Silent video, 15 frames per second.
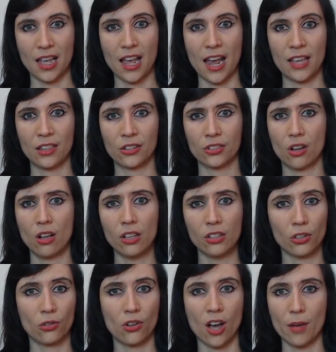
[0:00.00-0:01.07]
and there's
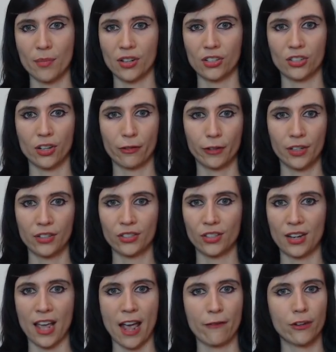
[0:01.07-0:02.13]
also not much difference in
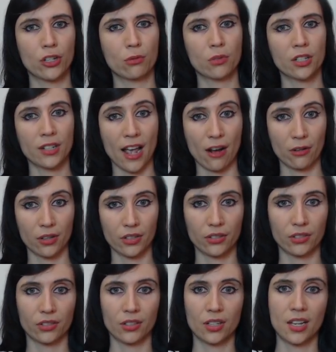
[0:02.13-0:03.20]
average work
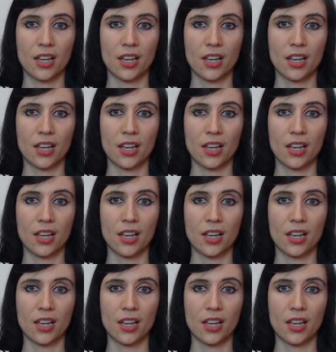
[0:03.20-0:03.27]
hours.